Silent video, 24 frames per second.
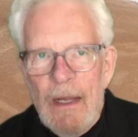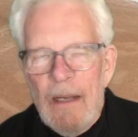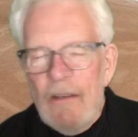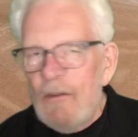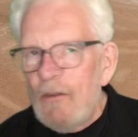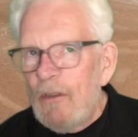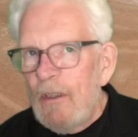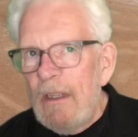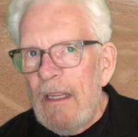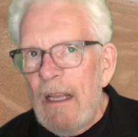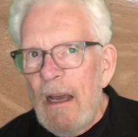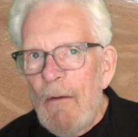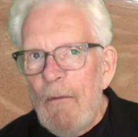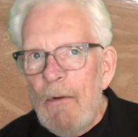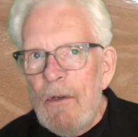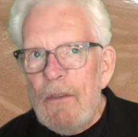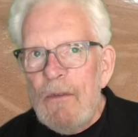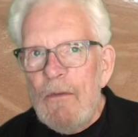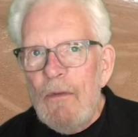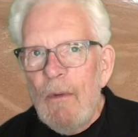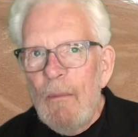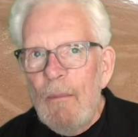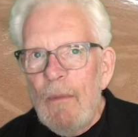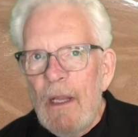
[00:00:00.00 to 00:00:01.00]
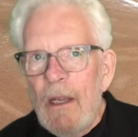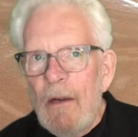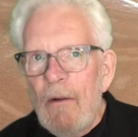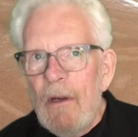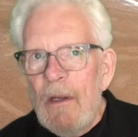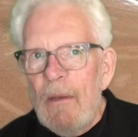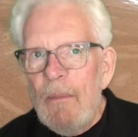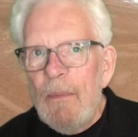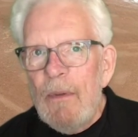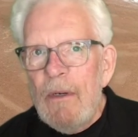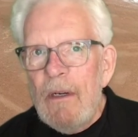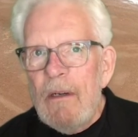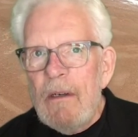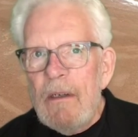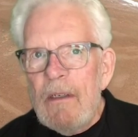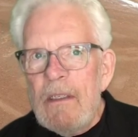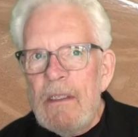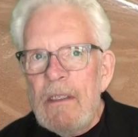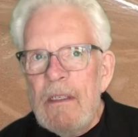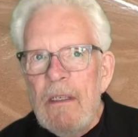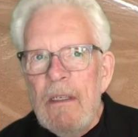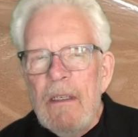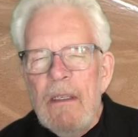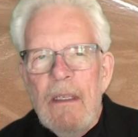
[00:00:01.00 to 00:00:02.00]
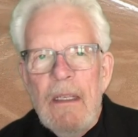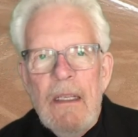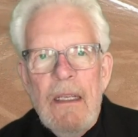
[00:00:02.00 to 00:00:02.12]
Actually, that was from Larry Parks.